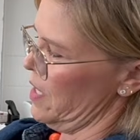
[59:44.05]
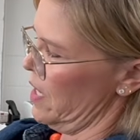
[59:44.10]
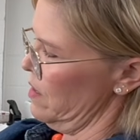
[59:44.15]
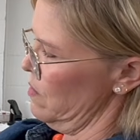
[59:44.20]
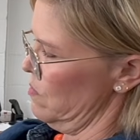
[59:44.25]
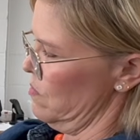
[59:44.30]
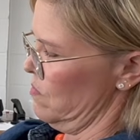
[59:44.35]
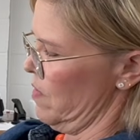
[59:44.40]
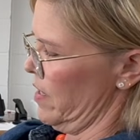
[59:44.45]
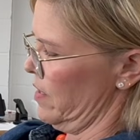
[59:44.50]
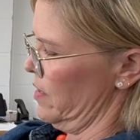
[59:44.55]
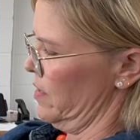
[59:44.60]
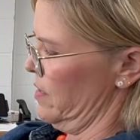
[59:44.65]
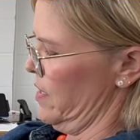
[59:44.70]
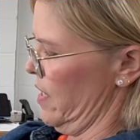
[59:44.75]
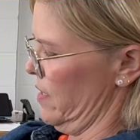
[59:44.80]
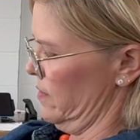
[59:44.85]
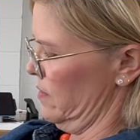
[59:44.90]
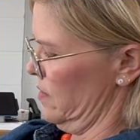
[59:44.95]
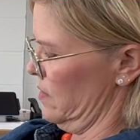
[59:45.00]
I don't
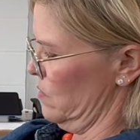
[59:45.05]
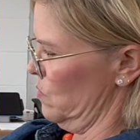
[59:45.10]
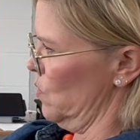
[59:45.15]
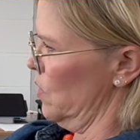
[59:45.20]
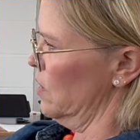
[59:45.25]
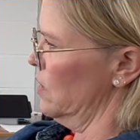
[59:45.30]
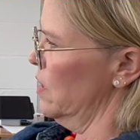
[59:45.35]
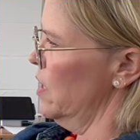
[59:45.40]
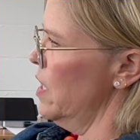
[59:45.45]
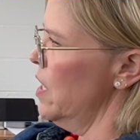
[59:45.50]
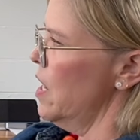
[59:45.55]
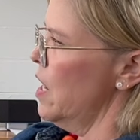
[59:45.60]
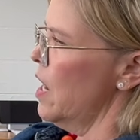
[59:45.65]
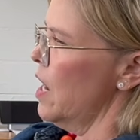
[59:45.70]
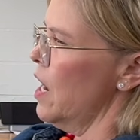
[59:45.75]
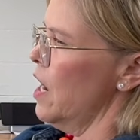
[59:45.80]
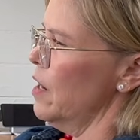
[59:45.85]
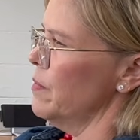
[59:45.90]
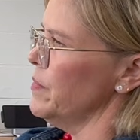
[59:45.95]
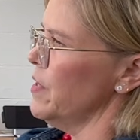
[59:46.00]
recognize this one.
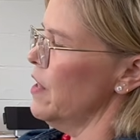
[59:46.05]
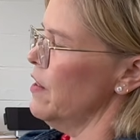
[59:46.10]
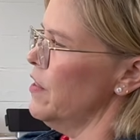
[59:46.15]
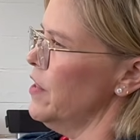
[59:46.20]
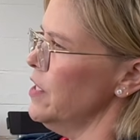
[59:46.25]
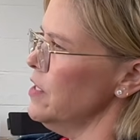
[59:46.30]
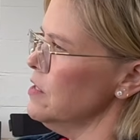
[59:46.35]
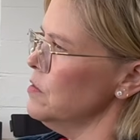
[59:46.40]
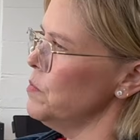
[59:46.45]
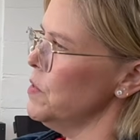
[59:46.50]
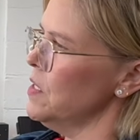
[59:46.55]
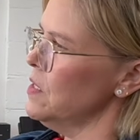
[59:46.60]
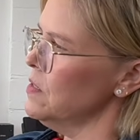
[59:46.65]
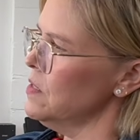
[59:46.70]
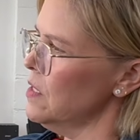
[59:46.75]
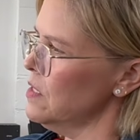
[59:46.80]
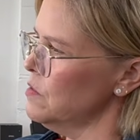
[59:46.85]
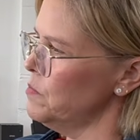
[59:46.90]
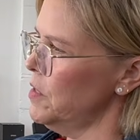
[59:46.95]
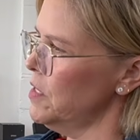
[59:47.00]
This
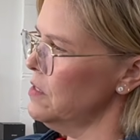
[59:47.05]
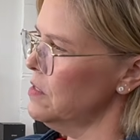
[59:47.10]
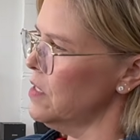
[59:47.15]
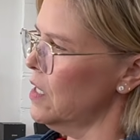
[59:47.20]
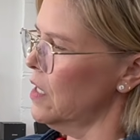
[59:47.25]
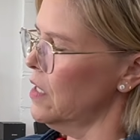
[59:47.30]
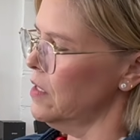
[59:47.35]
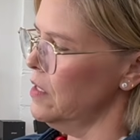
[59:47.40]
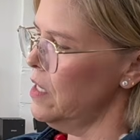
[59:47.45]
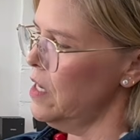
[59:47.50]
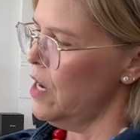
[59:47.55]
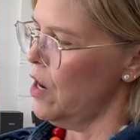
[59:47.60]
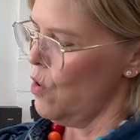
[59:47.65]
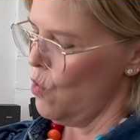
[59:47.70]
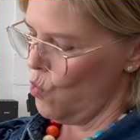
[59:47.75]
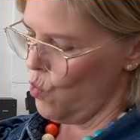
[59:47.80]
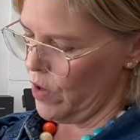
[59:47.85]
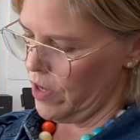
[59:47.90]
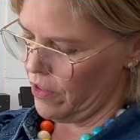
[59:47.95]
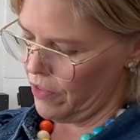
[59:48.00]
piece has been done
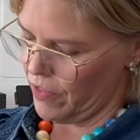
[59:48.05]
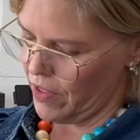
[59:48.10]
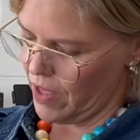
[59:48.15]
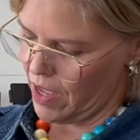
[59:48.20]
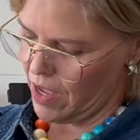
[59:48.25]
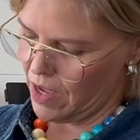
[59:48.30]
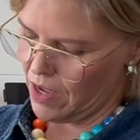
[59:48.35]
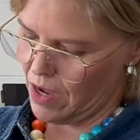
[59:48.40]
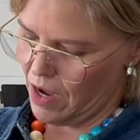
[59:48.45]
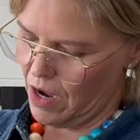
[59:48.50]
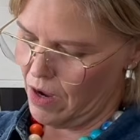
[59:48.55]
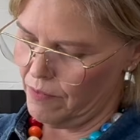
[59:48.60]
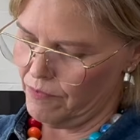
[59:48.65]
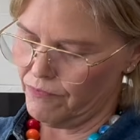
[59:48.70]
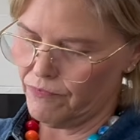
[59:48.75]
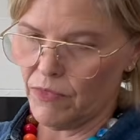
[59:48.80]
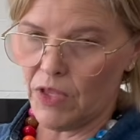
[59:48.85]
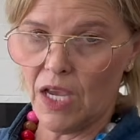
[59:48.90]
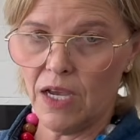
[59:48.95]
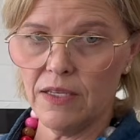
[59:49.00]
with a
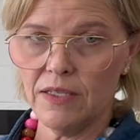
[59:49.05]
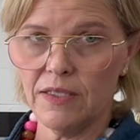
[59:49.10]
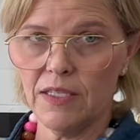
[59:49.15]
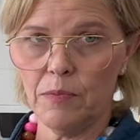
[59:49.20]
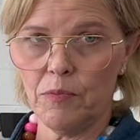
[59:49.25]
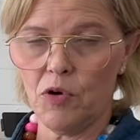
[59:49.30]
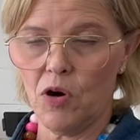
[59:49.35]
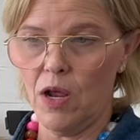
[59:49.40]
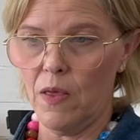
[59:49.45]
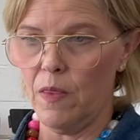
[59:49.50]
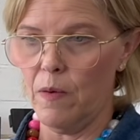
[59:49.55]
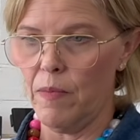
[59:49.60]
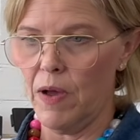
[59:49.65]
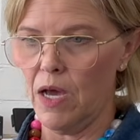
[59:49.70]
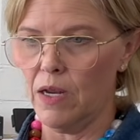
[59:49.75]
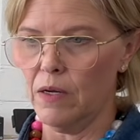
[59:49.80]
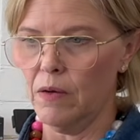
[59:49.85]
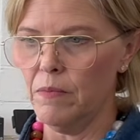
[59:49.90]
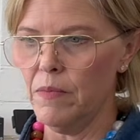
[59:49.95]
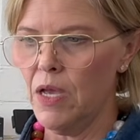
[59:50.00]
zipper on the
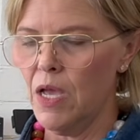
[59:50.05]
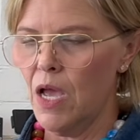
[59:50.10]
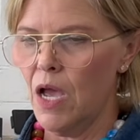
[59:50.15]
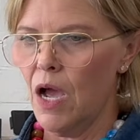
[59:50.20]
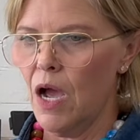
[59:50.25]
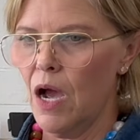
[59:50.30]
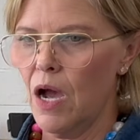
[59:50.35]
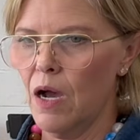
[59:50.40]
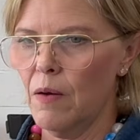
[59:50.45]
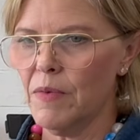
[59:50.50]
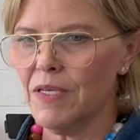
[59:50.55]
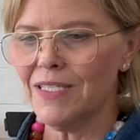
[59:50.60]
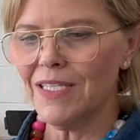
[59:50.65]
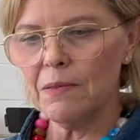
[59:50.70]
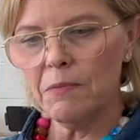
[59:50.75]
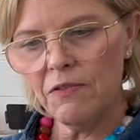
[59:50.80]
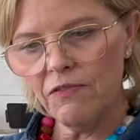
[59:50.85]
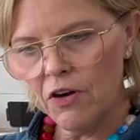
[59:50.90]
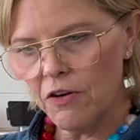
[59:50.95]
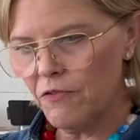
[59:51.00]
bottom.
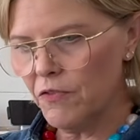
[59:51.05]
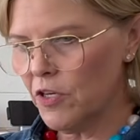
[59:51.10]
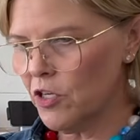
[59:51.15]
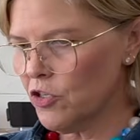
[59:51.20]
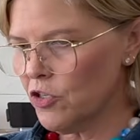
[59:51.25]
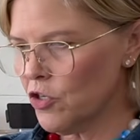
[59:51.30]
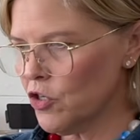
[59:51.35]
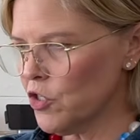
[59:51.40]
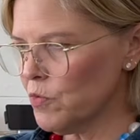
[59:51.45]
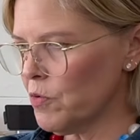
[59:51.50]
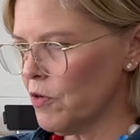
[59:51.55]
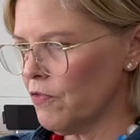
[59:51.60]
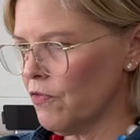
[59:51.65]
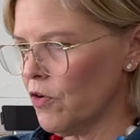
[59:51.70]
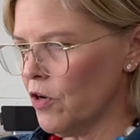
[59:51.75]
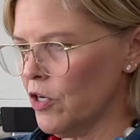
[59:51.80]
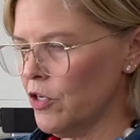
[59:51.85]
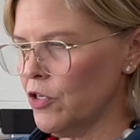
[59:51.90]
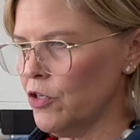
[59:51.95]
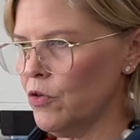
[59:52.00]
Some of our finishers prefer
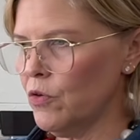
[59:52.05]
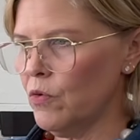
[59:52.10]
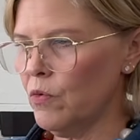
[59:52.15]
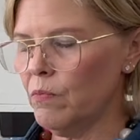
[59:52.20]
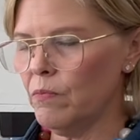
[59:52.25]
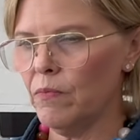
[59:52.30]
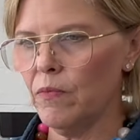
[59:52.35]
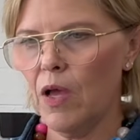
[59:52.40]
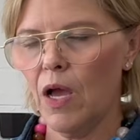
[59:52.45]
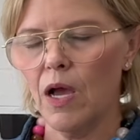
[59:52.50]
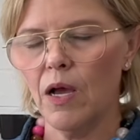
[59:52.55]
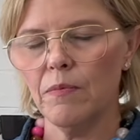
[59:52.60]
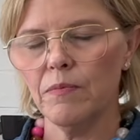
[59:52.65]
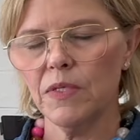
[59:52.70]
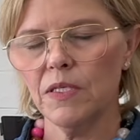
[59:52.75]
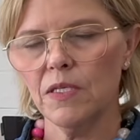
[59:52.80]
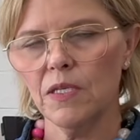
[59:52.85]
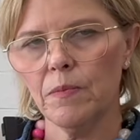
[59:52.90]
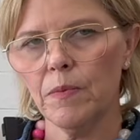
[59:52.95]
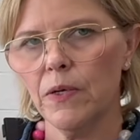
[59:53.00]
to do
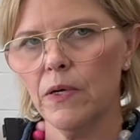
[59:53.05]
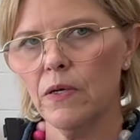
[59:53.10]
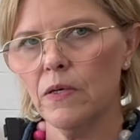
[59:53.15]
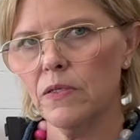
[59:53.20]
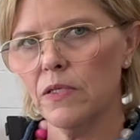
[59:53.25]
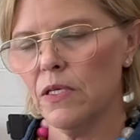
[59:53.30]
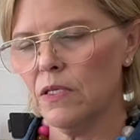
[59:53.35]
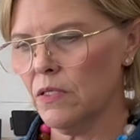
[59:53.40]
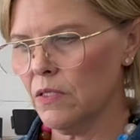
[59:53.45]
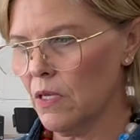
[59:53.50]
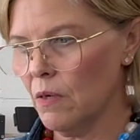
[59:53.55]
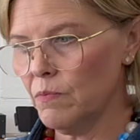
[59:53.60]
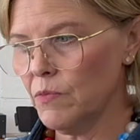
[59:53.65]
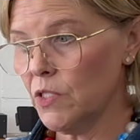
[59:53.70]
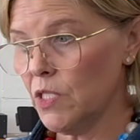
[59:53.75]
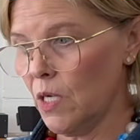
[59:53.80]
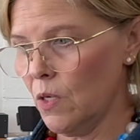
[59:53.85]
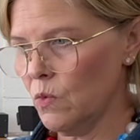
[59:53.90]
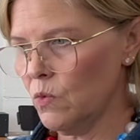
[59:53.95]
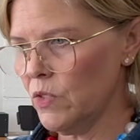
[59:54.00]
zippers, some
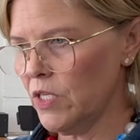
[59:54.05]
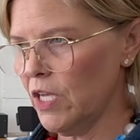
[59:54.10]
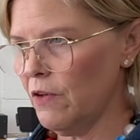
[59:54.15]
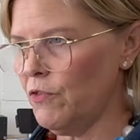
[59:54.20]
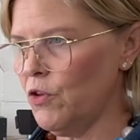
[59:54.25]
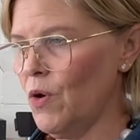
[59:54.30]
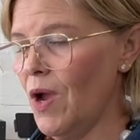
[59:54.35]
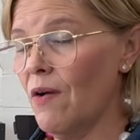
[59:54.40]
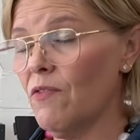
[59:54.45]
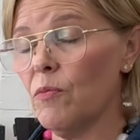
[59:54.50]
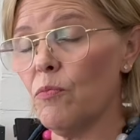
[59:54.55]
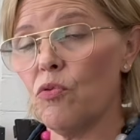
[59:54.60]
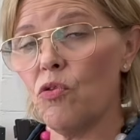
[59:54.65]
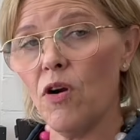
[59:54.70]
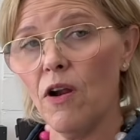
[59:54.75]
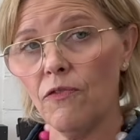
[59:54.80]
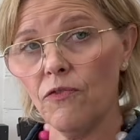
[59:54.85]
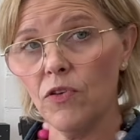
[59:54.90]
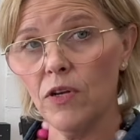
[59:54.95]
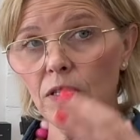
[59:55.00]
don't. If you have a
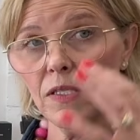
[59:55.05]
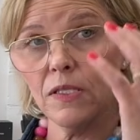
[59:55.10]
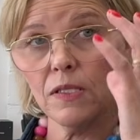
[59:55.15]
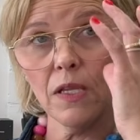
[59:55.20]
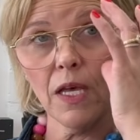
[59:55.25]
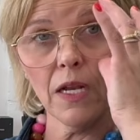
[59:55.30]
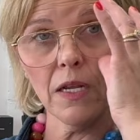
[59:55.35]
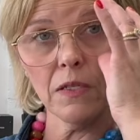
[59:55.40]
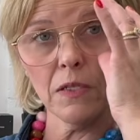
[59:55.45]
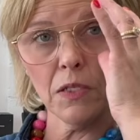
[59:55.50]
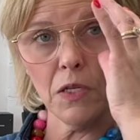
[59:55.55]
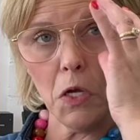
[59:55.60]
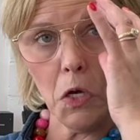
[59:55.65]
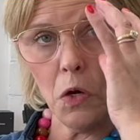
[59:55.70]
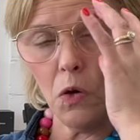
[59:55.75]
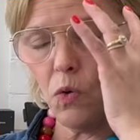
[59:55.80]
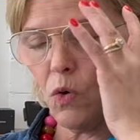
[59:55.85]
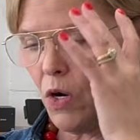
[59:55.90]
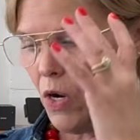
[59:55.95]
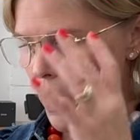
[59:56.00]
preference, let us
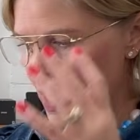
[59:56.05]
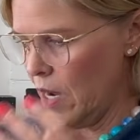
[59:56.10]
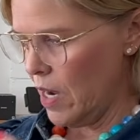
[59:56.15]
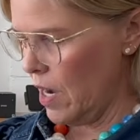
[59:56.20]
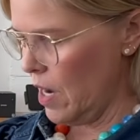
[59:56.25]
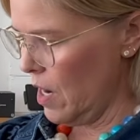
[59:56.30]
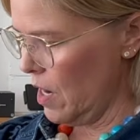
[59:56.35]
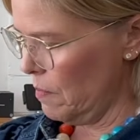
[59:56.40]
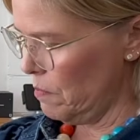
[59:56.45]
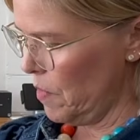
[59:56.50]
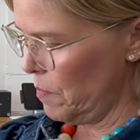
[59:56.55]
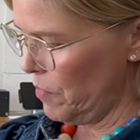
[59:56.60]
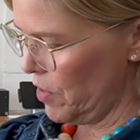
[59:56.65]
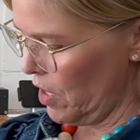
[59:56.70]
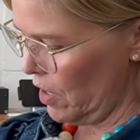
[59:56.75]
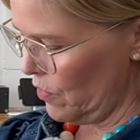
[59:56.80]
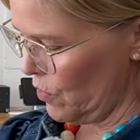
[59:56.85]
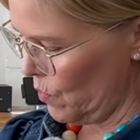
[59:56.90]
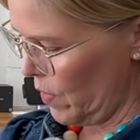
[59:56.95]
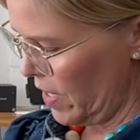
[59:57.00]
know. But
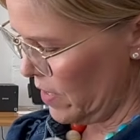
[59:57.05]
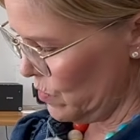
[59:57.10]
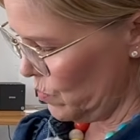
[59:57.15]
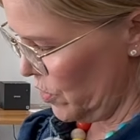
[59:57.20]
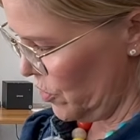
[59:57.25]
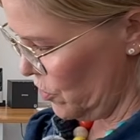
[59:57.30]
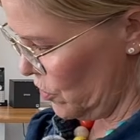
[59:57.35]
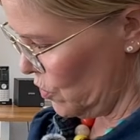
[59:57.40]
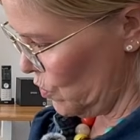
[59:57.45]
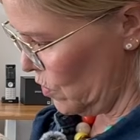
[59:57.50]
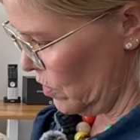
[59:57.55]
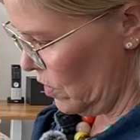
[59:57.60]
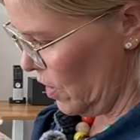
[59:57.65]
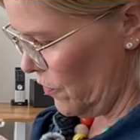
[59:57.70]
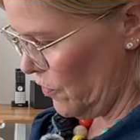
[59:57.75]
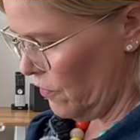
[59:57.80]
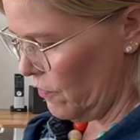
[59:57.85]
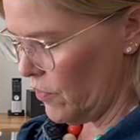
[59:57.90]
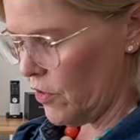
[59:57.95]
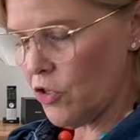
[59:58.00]
otherwise, we just sort of let
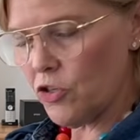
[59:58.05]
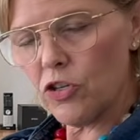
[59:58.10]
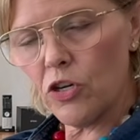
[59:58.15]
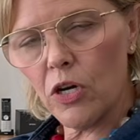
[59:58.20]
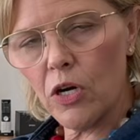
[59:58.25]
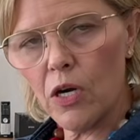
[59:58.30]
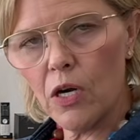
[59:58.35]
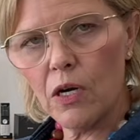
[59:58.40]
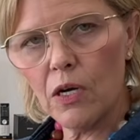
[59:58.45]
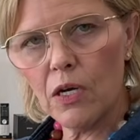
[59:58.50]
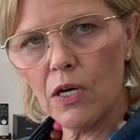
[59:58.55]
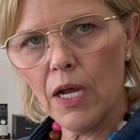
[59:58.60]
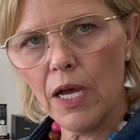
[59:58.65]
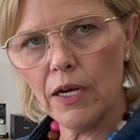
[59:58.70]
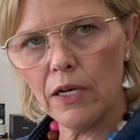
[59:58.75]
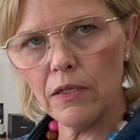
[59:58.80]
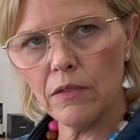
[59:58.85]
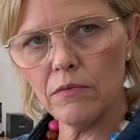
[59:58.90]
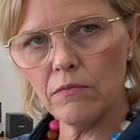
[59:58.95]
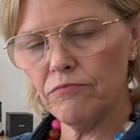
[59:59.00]
the finisher kind
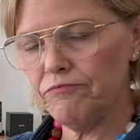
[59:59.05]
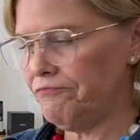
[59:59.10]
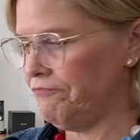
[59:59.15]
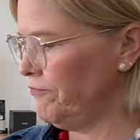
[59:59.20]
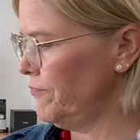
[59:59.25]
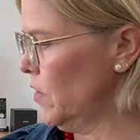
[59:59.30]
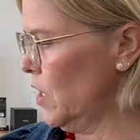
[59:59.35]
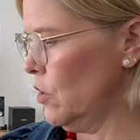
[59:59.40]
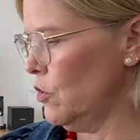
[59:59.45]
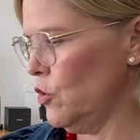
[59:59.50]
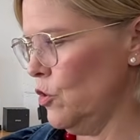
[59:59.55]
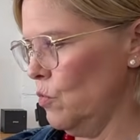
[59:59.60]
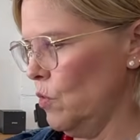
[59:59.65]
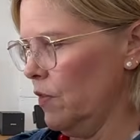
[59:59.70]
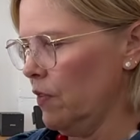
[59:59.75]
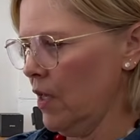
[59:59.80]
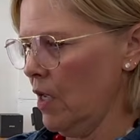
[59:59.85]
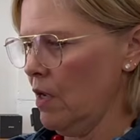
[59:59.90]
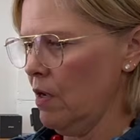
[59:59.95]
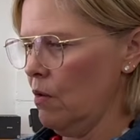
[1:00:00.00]
of do what
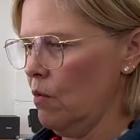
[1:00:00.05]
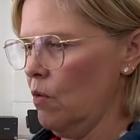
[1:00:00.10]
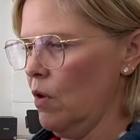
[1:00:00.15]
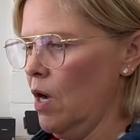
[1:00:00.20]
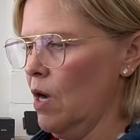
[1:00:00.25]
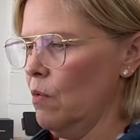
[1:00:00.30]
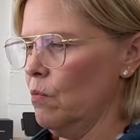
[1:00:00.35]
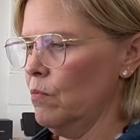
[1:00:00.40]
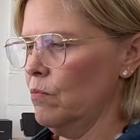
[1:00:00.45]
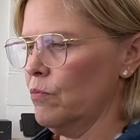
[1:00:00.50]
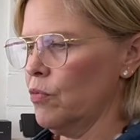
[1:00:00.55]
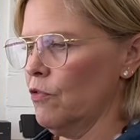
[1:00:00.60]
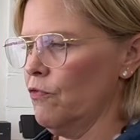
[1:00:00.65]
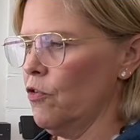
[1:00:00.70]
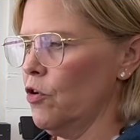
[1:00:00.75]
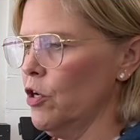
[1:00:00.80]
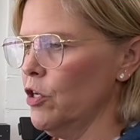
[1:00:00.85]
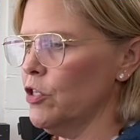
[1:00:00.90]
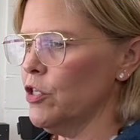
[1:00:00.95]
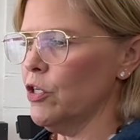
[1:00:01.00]
they
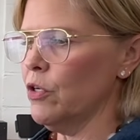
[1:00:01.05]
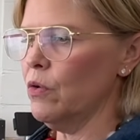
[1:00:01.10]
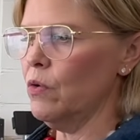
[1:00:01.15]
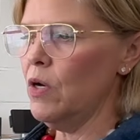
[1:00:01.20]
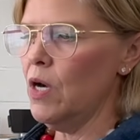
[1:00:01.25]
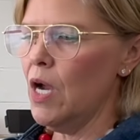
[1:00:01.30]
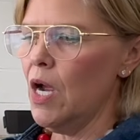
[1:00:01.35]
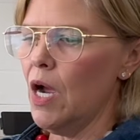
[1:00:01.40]
prefer to do.